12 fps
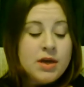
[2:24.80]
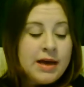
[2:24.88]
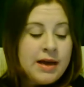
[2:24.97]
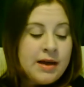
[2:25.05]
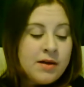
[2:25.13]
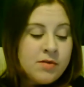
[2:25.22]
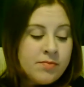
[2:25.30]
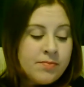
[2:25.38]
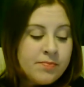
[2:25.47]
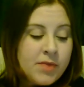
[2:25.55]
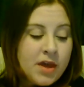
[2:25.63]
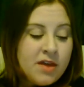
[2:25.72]

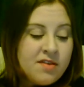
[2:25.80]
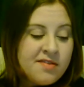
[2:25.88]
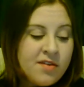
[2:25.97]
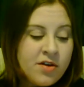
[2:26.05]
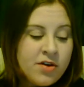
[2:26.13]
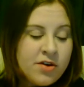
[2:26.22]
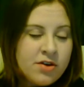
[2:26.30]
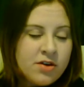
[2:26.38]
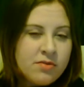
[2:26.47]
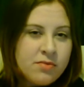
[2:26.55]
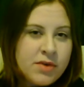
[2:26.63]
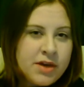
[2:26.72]
Um,
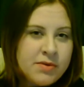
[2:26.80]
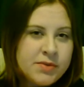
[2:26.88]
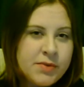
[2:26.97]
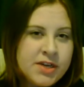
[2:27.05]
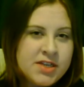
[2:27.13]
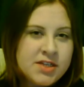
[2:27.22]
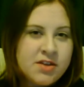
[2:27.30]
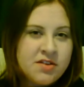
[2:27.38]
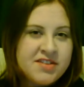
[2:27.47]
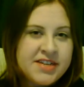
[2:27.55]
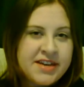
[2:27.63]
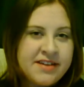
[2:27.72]
so we went and did those
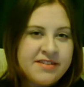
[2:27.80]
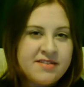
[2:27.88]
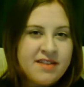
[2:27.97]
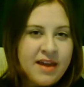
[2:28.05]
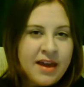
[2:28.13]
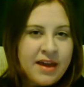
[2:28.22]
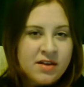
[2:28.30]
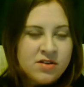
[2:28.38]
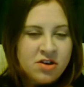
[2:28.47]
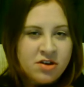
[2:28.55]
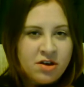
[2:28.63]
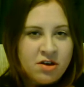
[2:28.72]
tests and
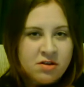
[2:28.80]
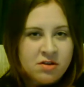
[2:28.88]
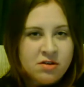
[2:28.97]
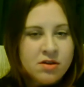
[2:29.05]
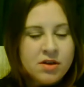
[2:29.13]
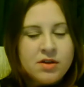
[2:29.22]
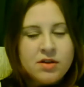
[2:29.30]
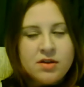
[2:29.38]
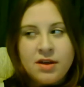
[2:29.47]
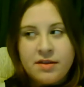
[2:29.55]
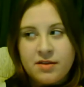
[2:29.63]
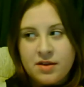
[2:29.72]
no go,
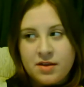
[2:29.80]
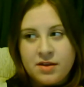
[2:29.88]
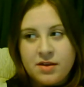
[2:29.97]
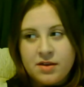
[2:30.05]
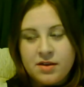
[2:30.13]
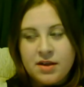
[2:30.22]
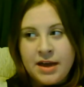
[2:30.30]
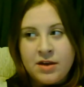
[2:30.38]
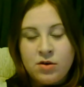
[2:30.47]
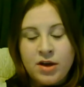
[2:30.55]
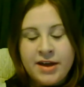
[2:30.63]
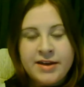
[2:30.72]
nothing at
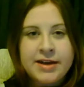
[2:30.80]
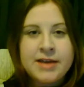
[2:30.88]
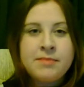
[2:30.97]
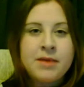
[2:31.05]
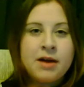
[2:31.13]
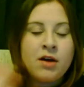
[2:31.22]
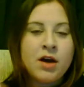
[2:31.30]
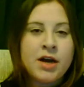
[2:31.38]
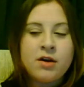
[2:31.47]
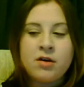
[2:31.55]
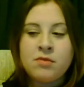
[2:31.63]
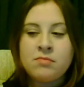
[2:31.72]
all. I had an
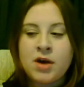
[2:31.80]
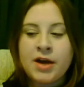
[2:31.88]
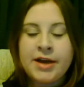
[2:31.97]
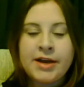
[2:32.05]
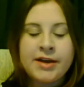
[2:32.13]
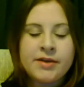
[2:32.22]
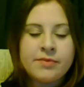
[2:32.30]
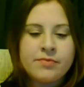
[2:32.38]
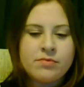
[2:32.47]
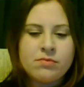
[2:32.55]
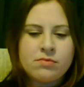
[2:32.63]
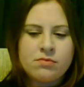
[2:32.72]
MRI on my,
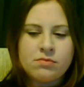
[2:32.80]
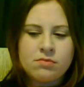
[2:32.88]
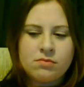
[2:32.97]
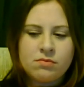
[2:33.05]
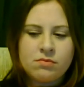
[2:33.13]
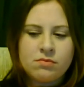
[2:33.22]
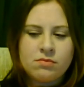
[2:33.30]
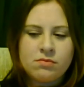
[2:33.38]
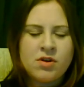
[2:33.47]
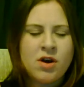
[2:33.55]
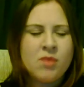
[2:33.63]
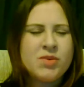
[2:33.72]

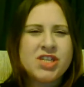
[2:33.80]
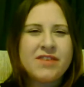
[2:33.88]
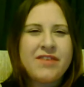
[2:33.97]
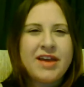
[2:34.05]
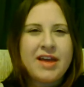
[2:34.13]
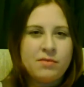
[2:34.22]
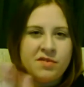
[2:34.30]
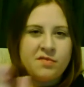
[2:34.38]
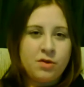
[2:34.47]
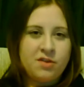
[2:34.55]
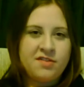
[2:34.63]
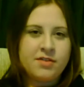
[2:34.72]
no, whichever hand was
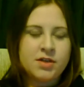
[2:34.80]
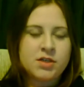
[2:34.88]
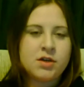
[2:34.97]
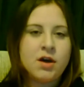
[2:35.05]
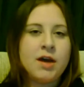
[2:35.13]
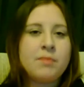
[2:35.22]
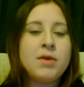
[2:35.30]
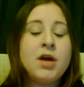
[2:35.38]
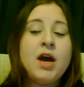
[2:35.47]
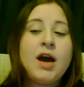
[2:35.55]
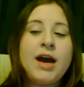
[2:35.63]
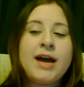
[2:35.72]
worse at the time.
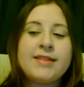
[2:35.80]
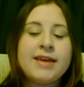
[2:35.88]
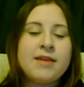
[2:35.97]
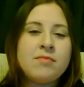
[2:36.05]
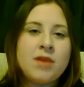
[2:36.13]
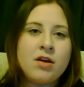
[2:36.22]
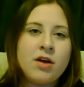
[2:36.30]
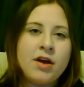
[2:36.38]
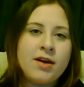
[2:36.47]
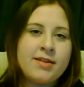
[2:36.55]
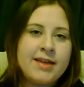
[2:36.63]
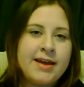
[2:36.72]
I had the
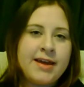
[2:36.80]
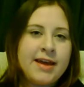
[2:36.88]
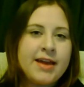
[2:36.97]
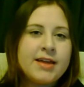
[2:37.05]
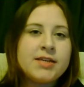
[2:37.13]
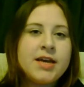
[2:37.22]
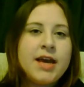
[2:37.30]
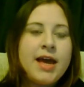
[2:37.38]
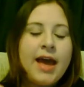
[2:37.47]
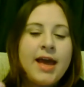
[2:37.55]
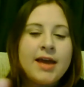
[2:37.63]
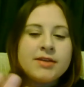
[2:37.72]
MRI on that hand
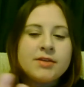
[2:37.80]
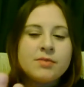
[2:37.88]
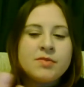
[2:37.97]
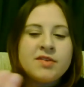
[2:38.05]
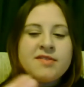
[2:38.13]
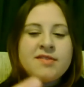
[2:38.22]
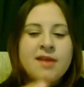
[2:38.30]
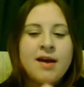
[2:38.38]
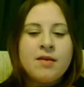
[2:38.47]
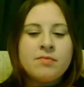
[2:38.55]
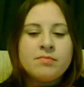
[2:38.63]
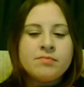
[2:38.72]
and it was
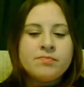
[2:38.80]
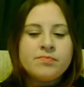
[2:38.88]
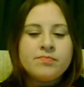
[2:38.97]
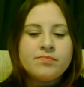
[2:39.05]
on